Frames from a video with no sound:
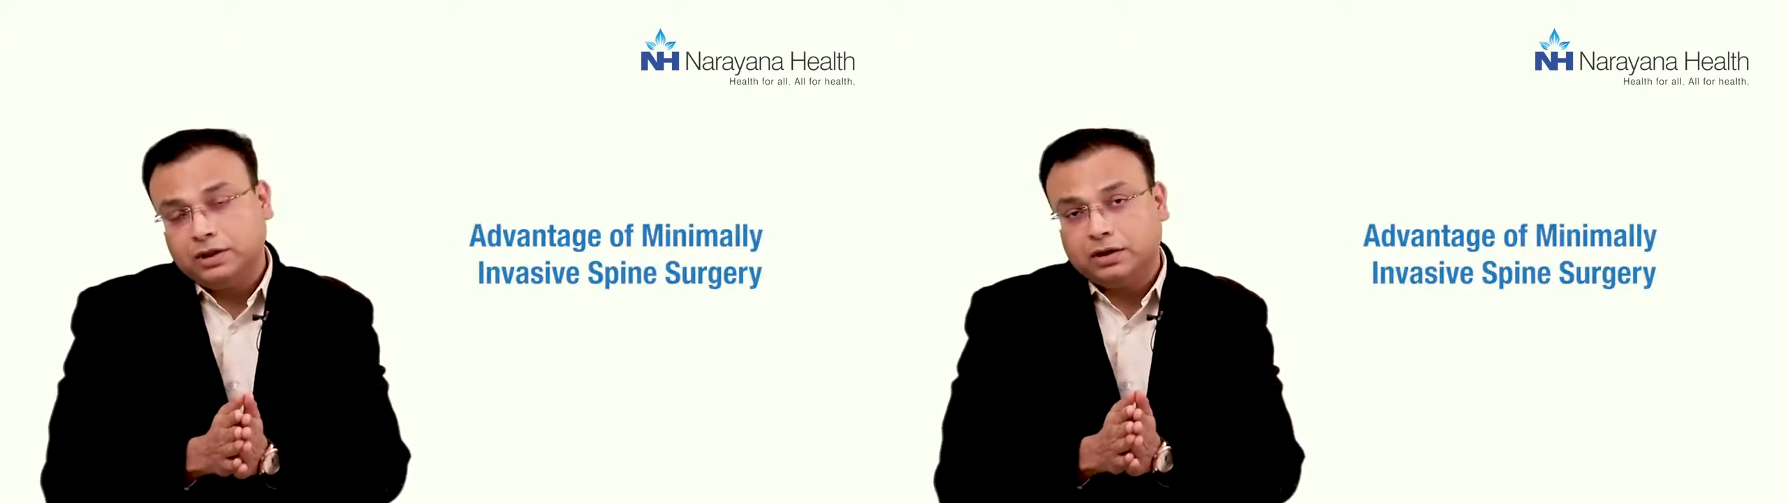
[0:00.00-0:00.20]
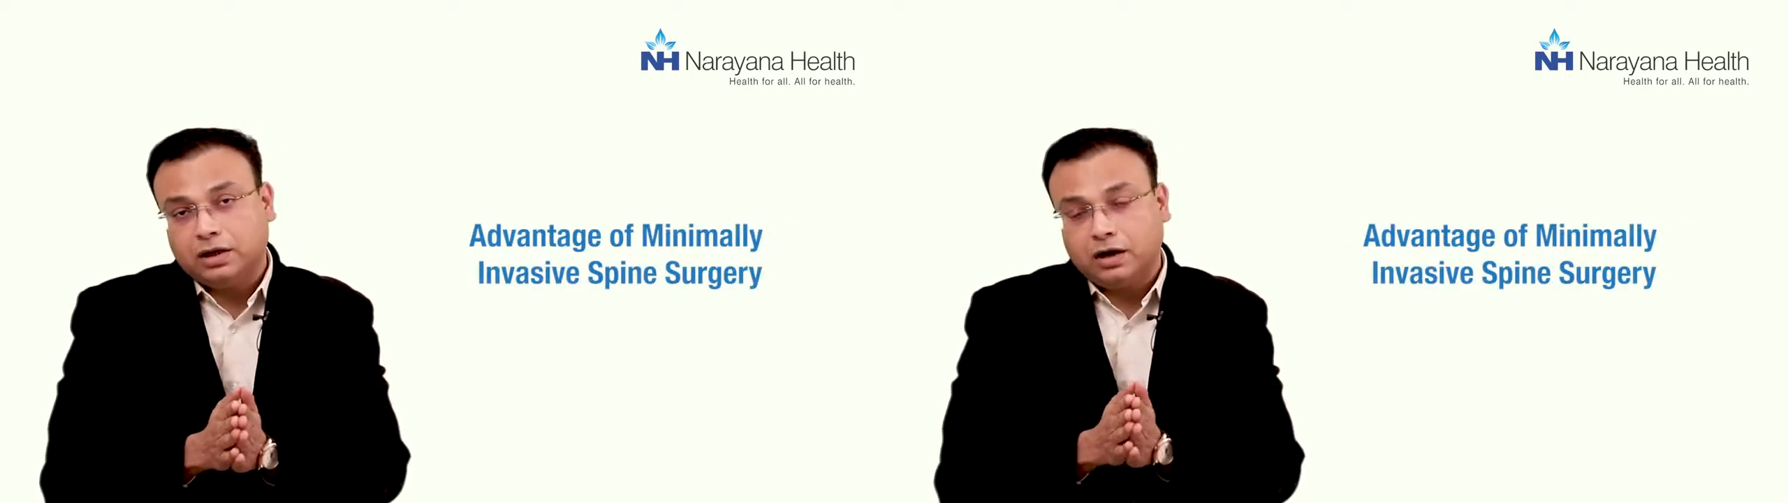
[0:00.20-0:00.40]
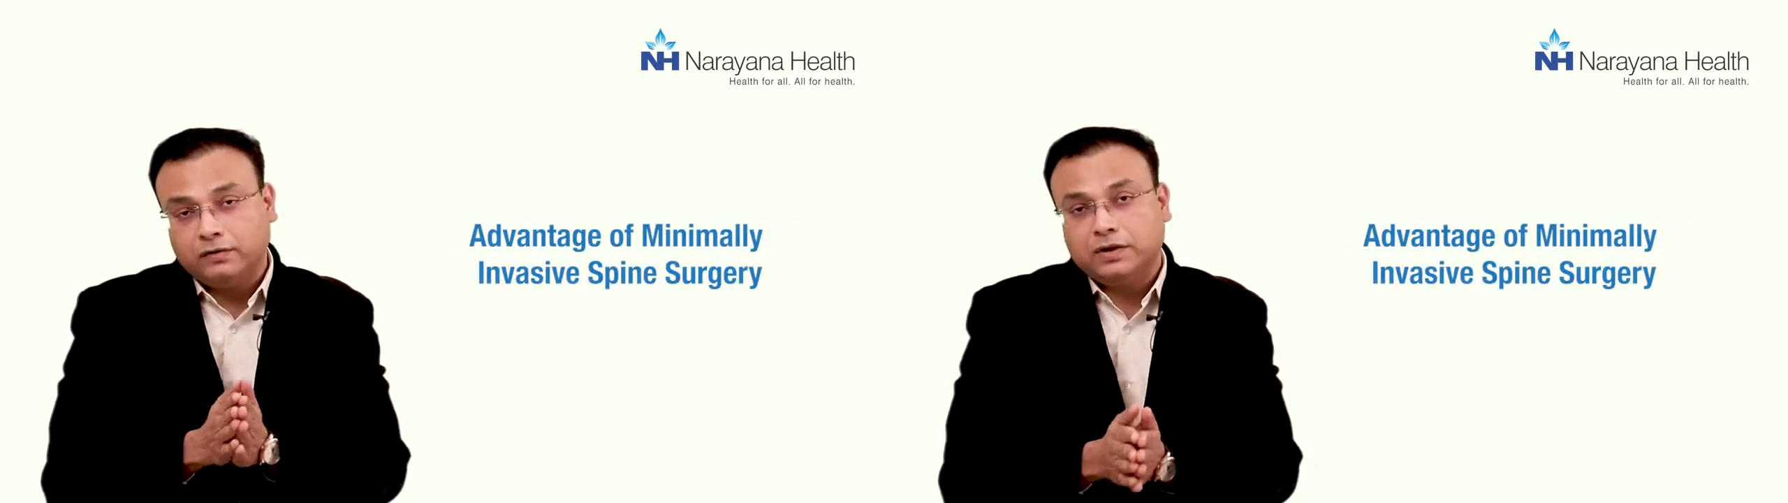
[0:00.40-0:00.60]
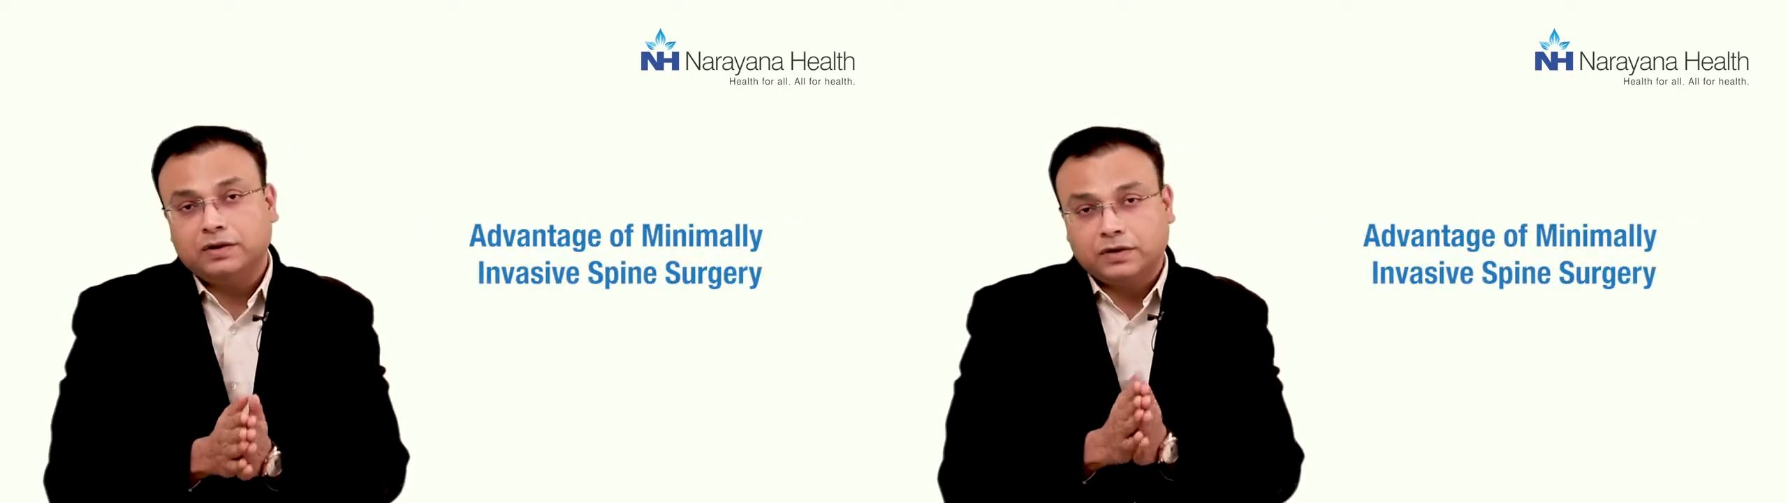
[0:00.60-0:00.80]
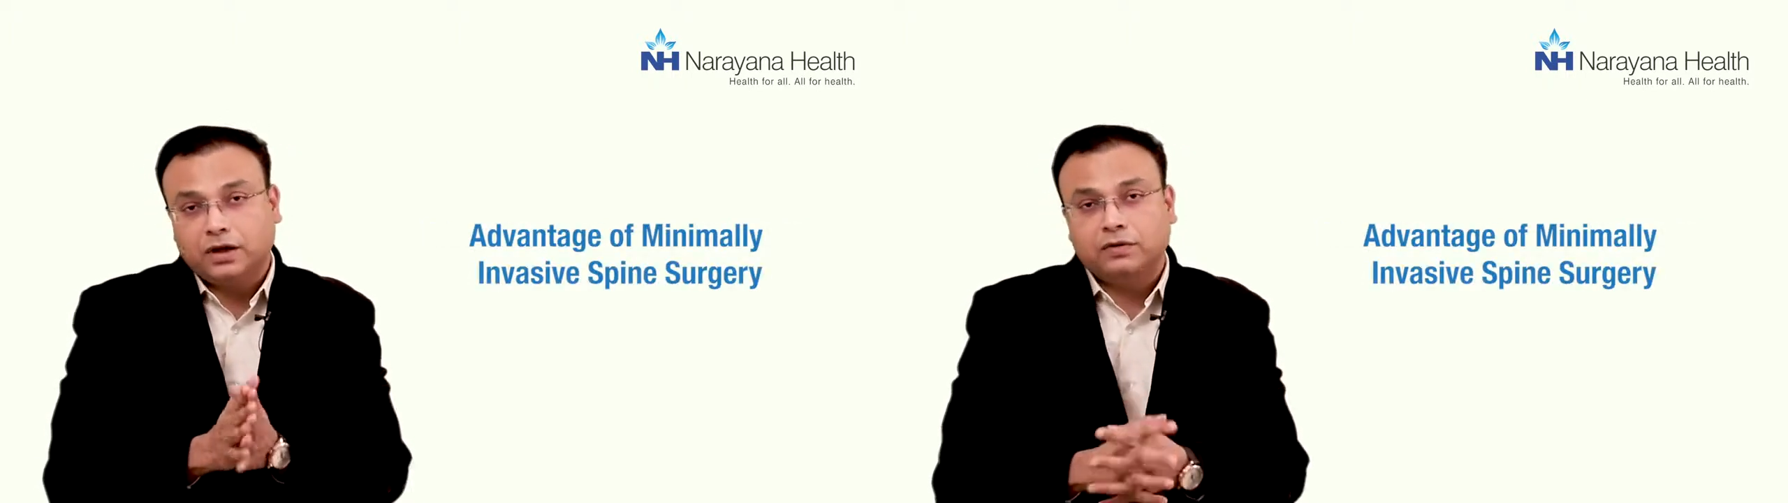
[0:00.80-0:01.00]
that after
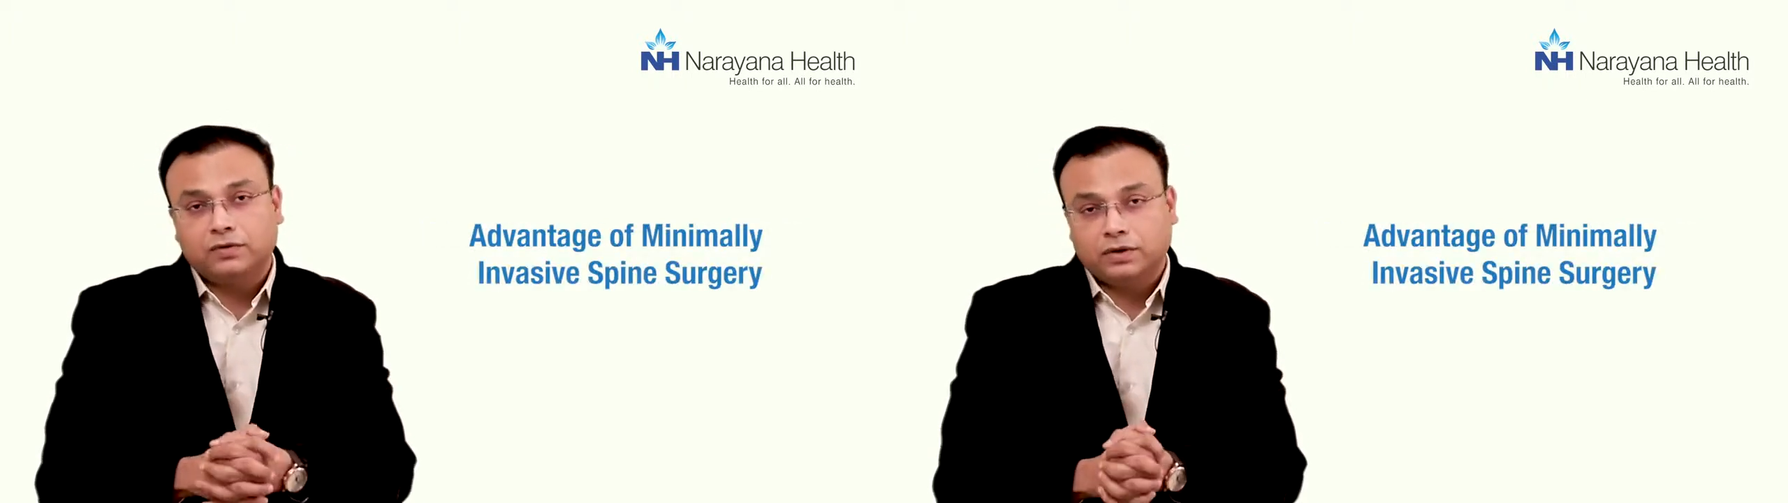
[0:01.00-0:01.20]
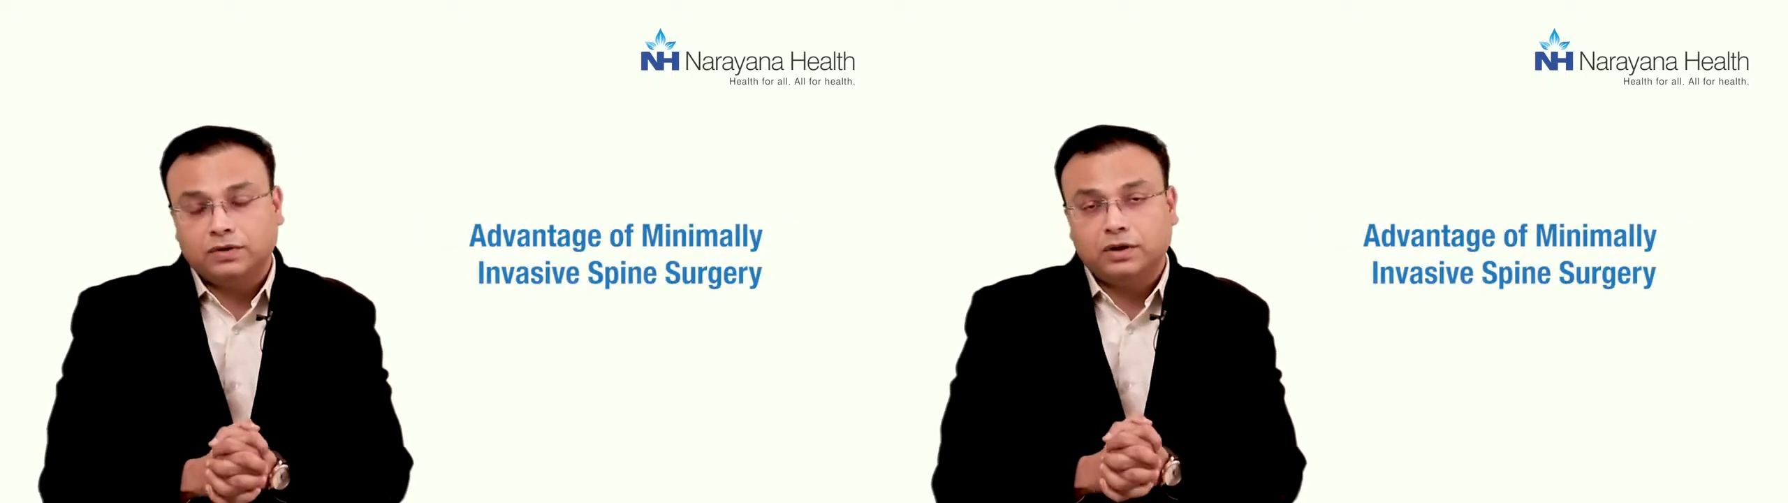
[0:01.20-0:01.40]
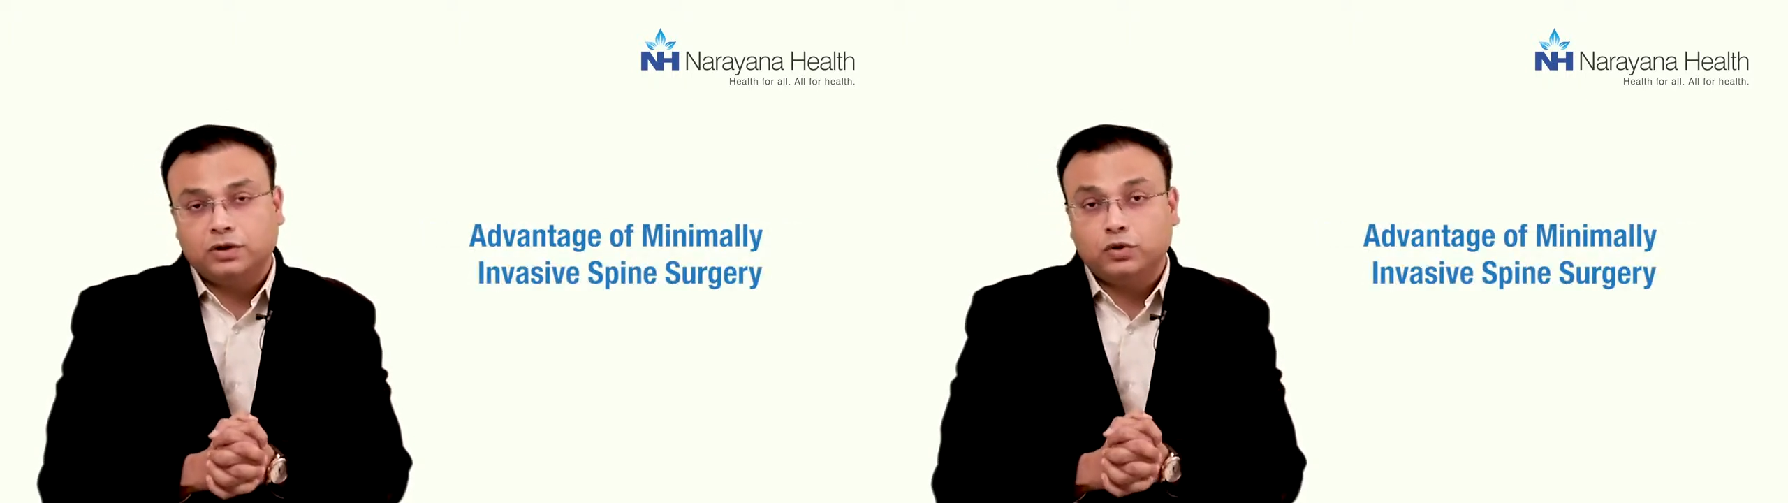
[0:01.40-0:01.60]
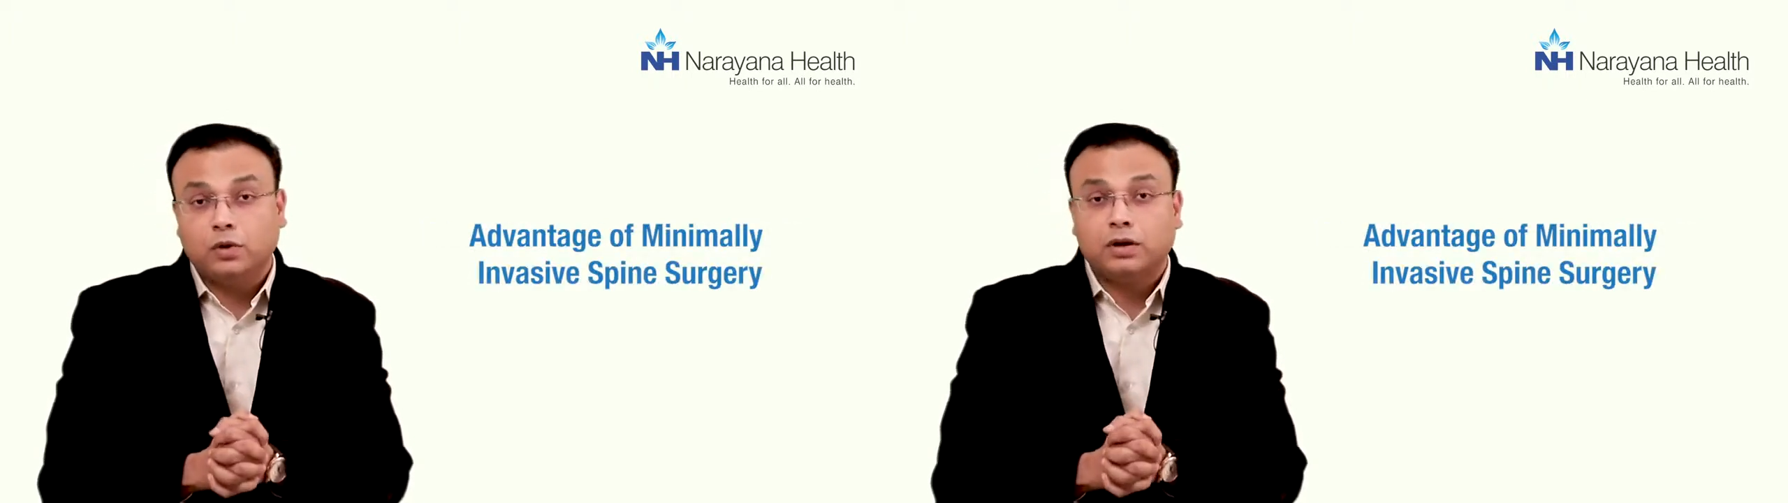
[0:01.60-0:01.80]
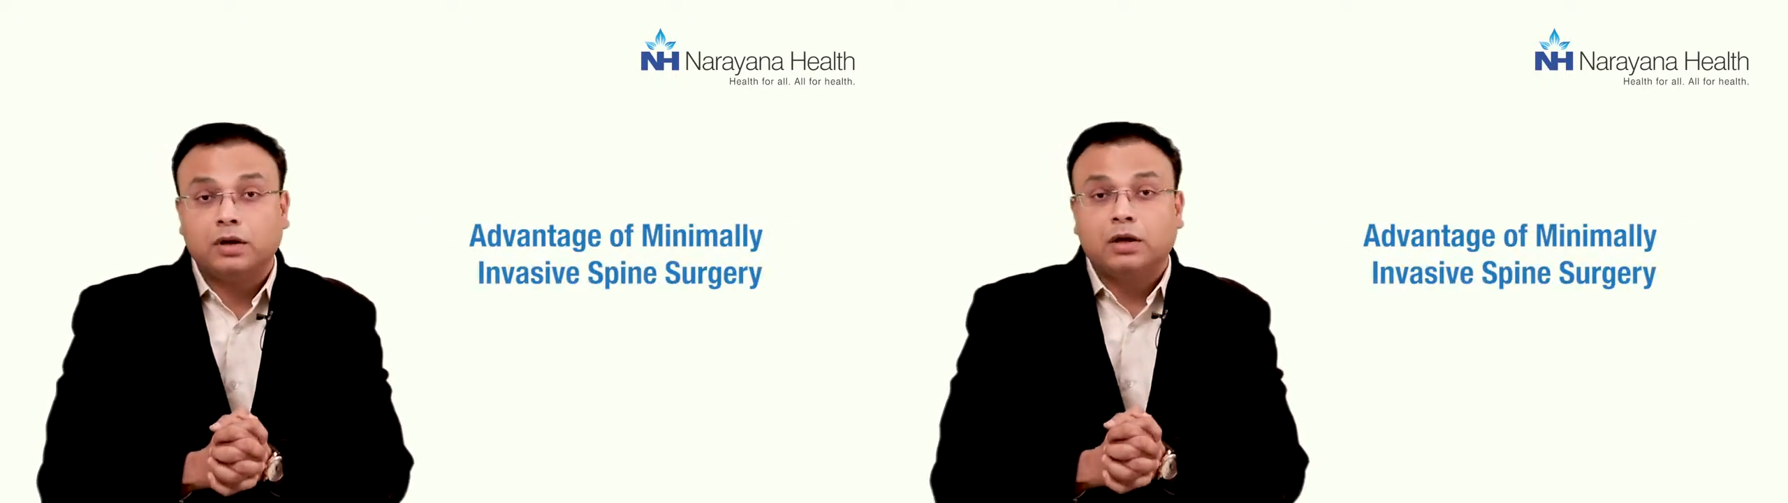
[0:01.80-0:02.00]
these kind of surgeries, you
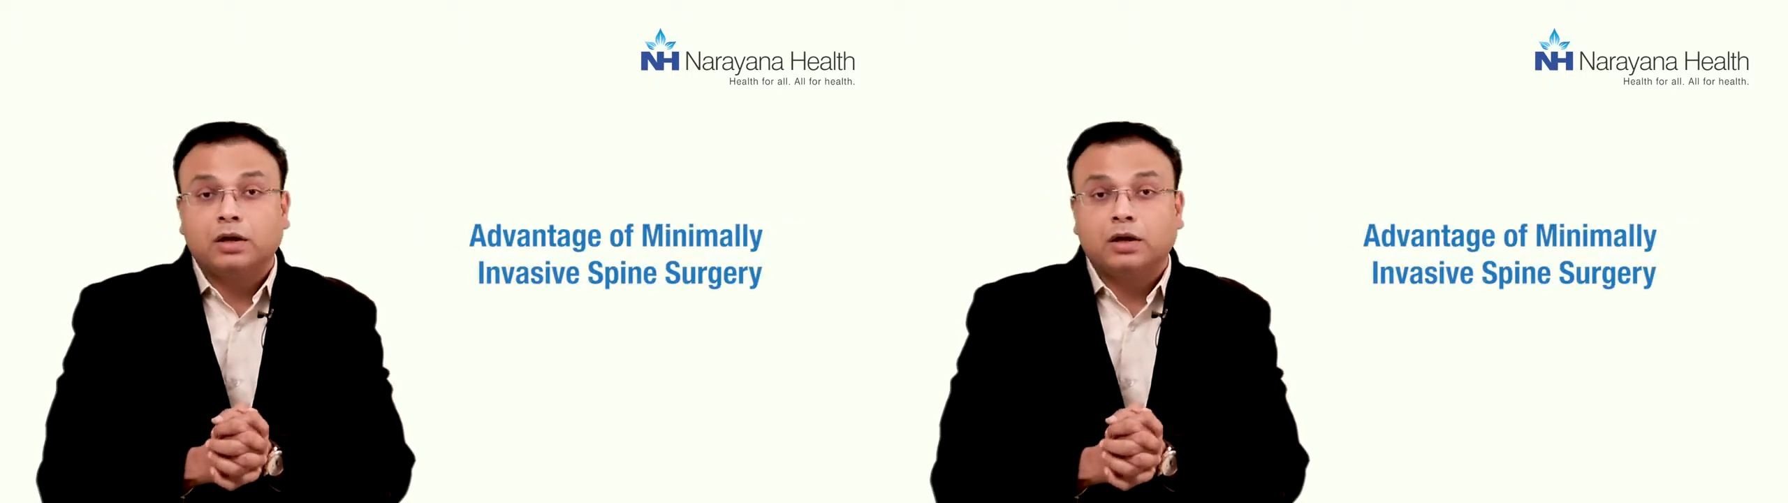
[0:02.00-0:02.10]
are